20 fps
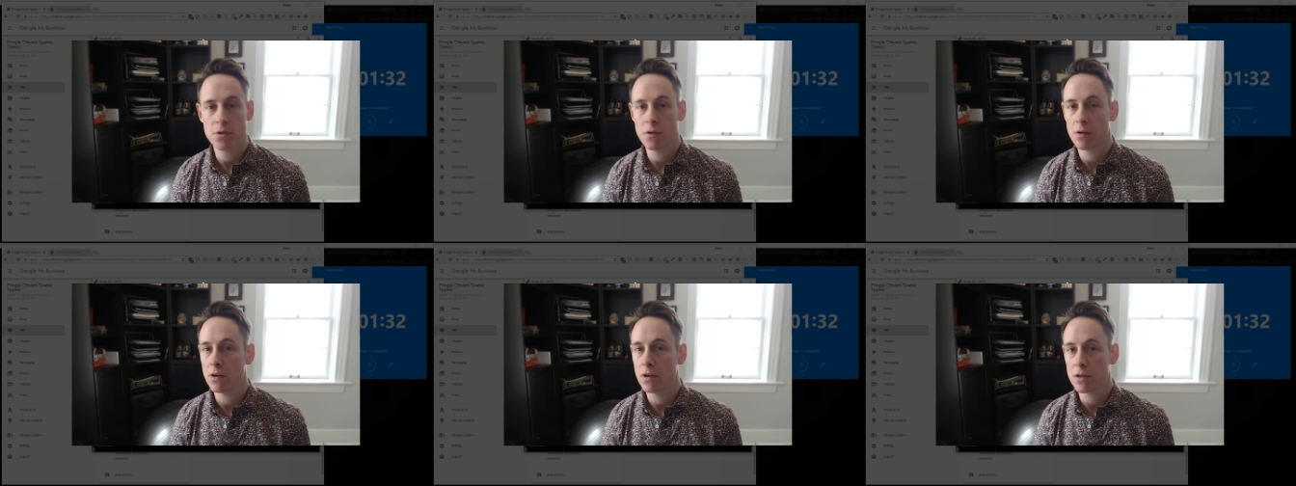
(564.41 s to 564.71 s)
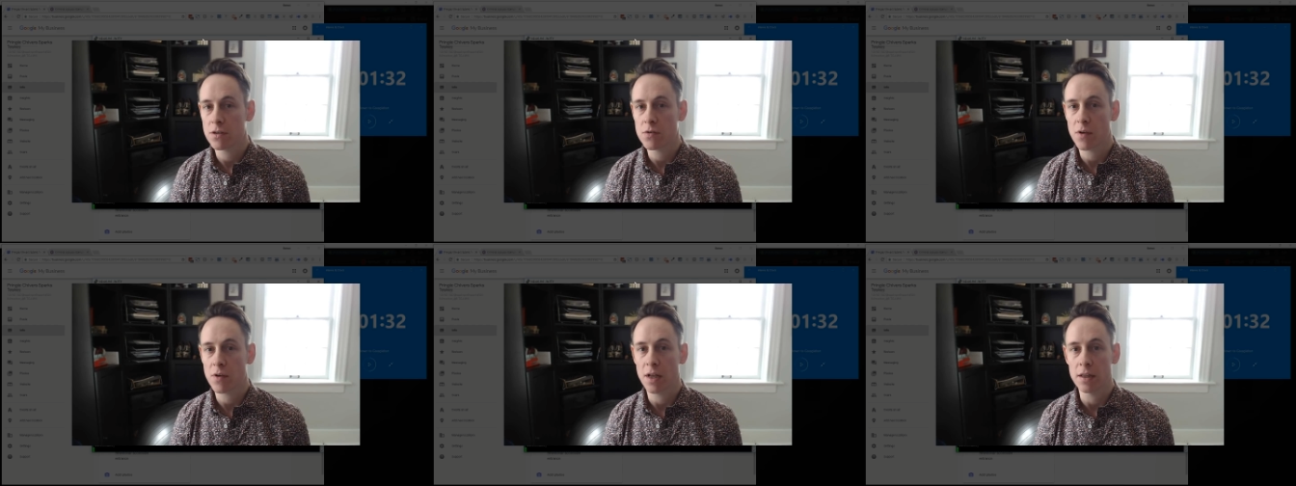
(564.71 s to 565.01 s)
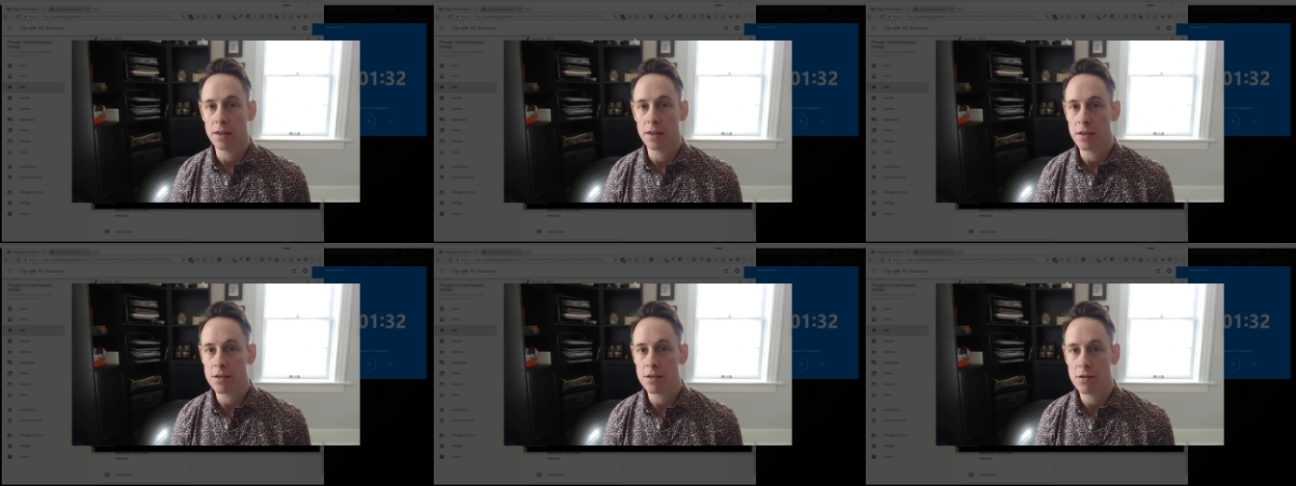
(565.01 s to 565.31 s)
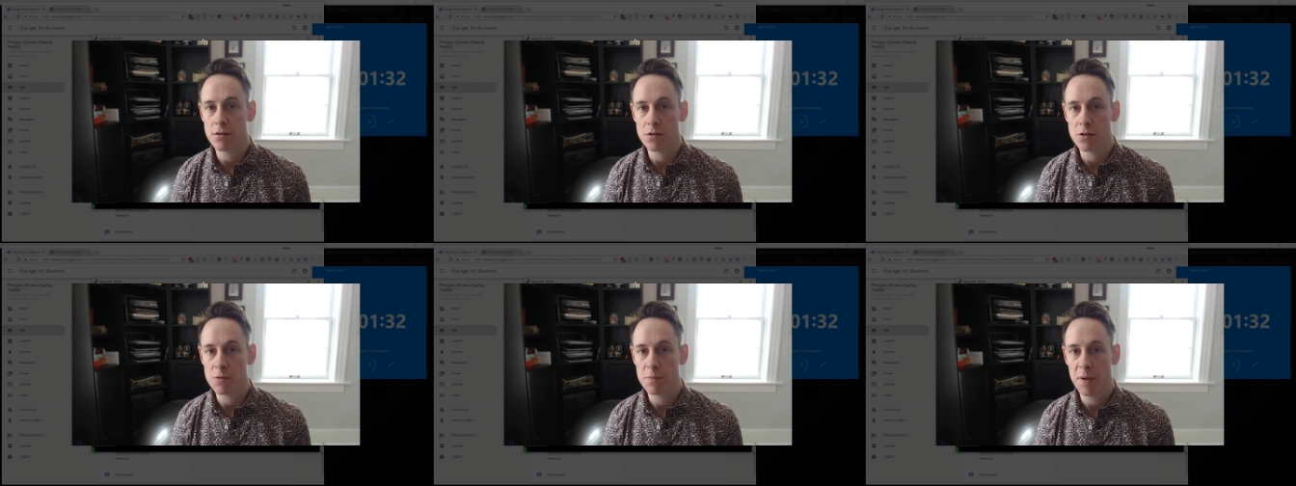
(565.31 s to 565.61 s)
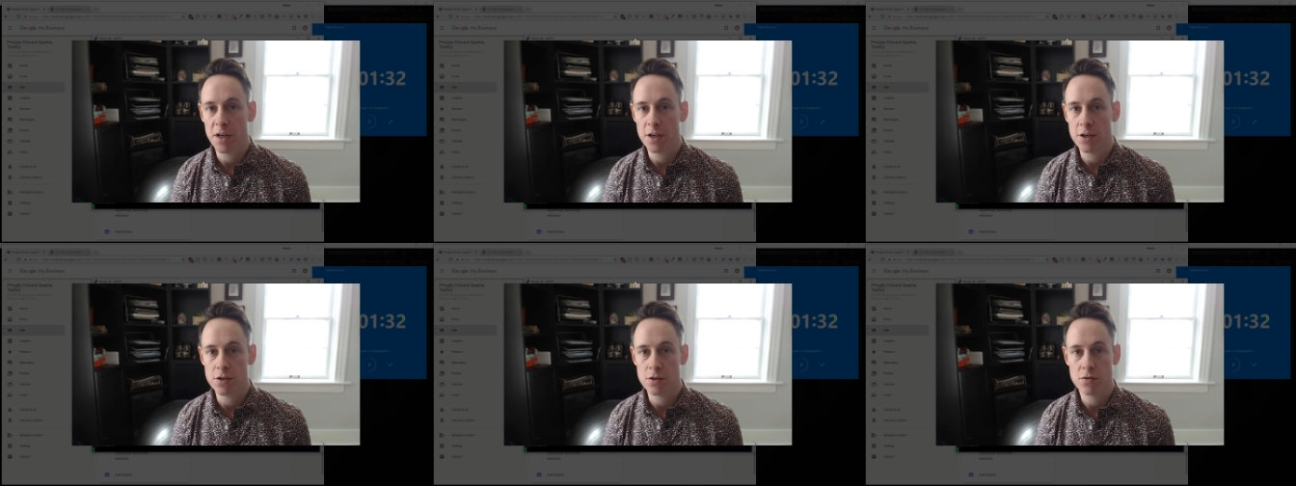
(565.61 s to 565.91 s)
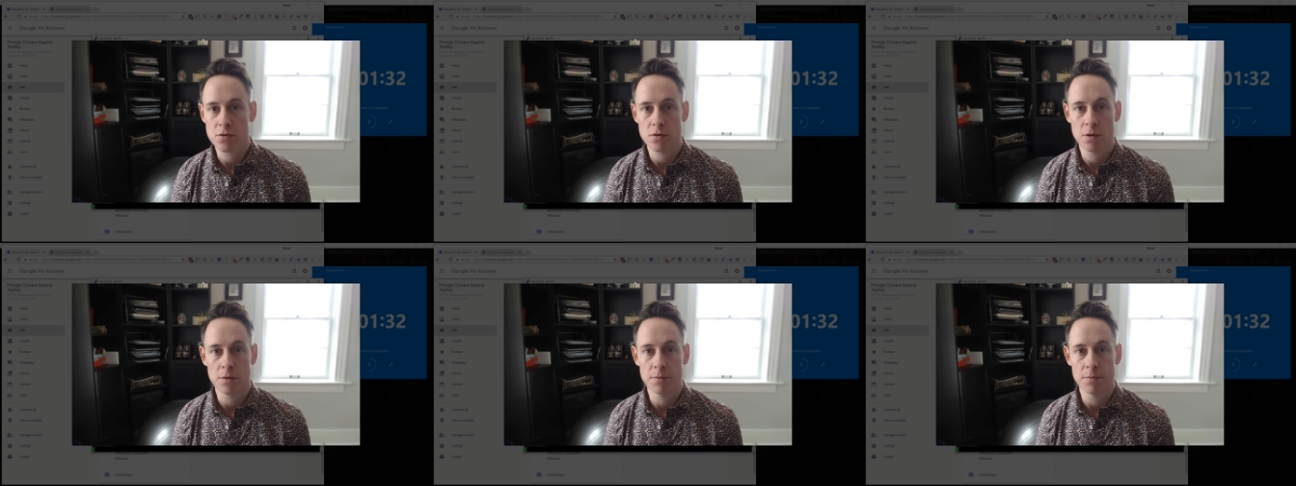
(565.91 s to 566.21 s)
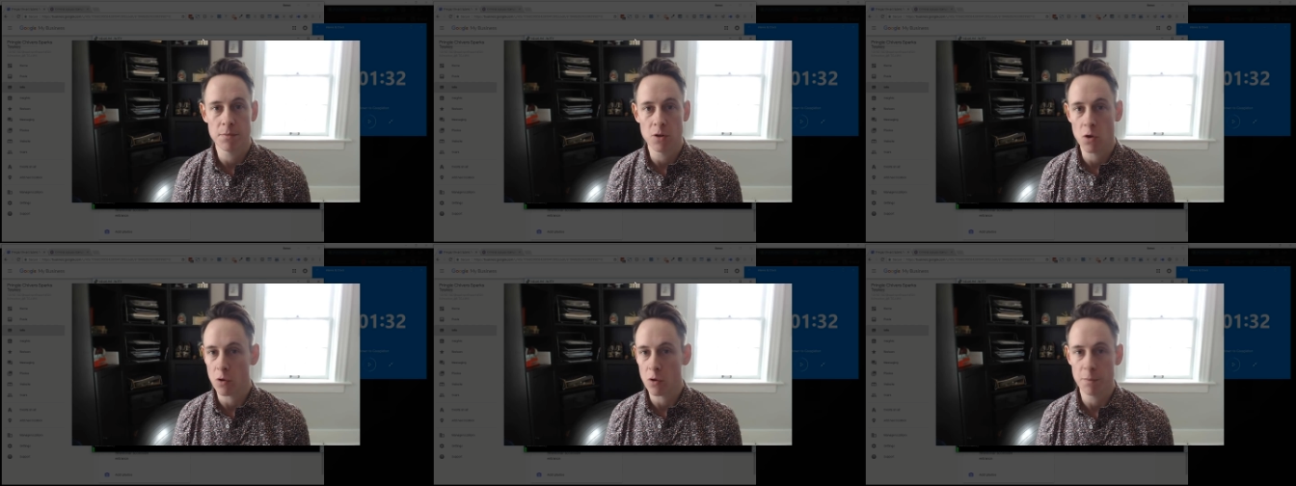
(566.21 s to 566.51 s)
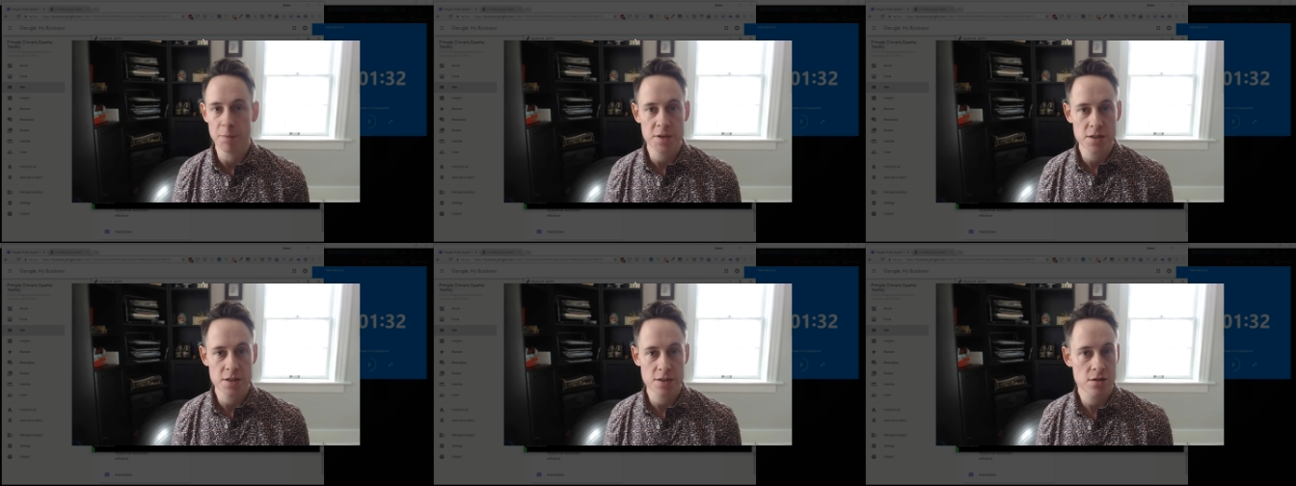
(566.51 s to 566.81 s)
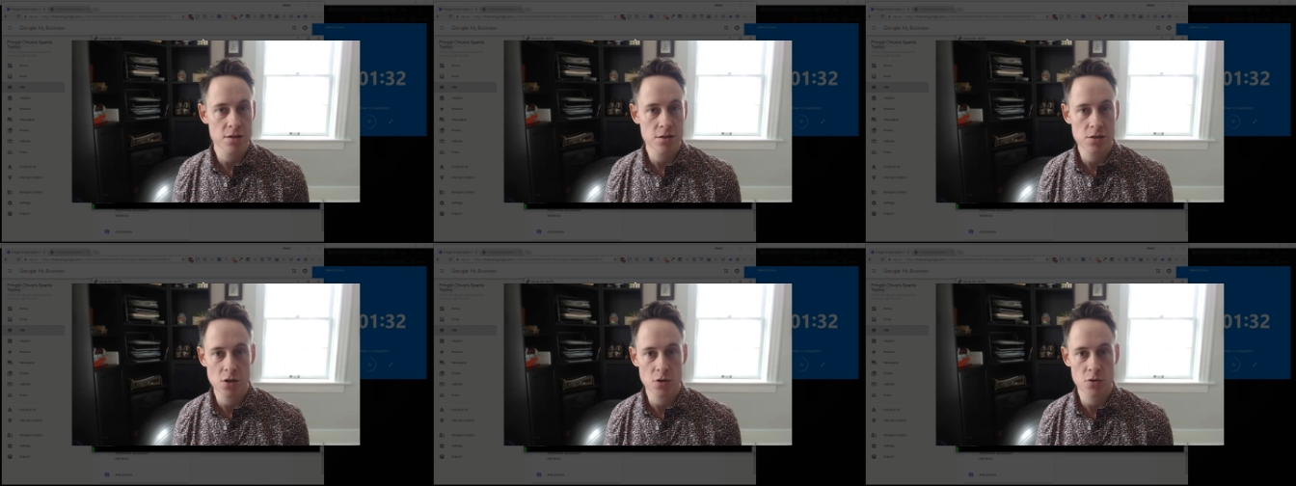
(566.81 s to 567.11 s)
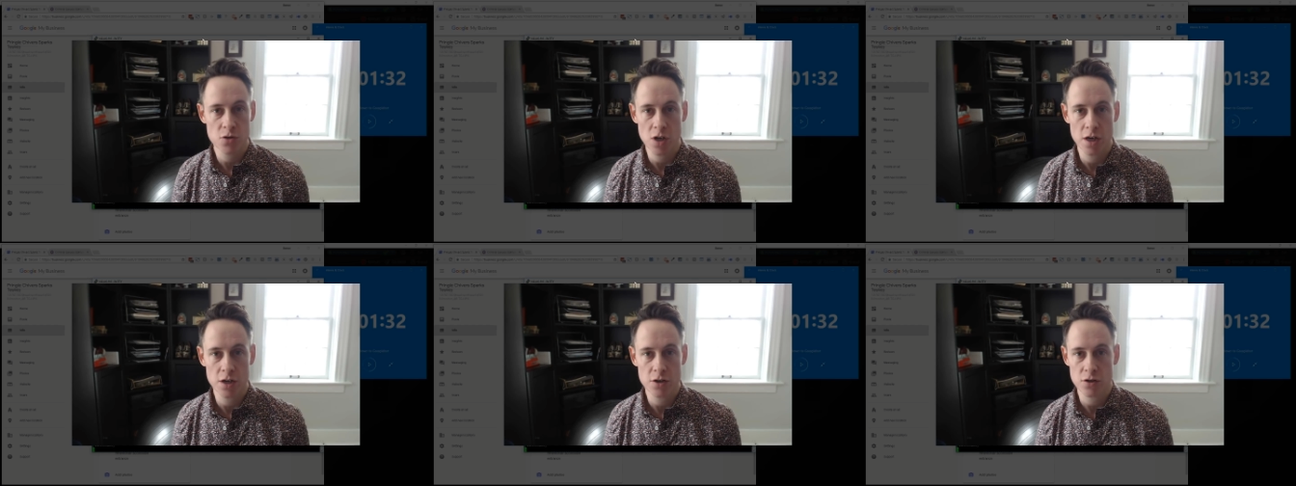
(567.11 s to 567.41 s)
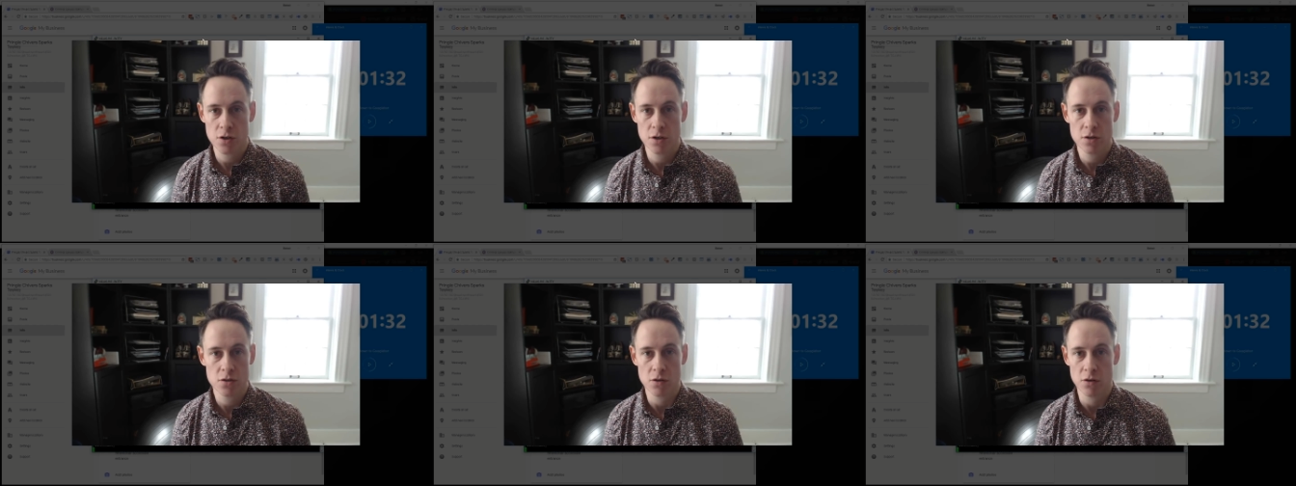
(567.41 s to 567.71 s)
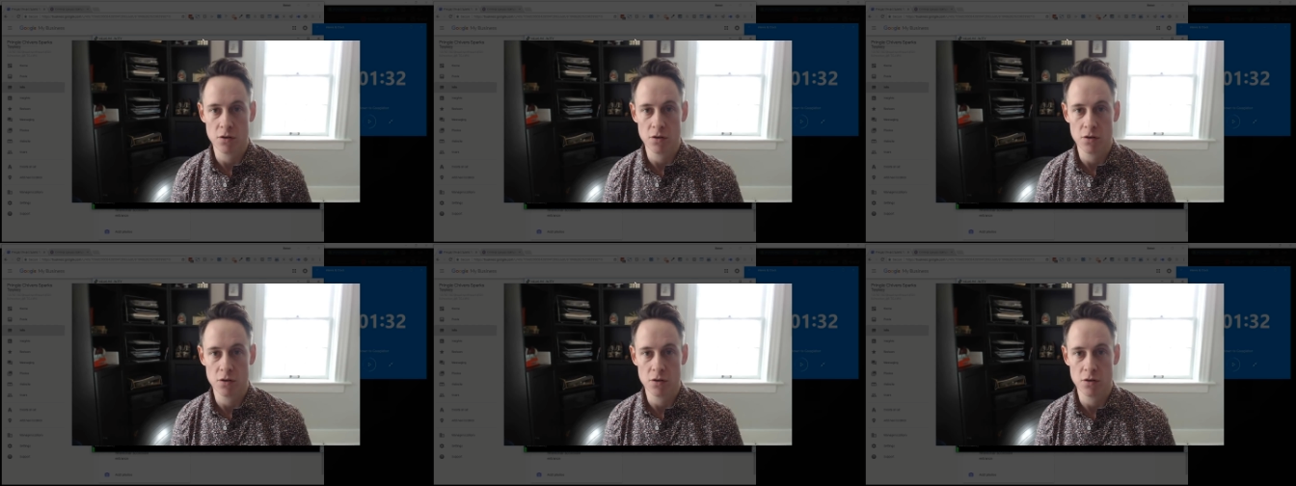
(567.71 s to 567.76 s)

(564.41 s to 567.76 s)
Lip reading: You can also get links to those pages from local business associations.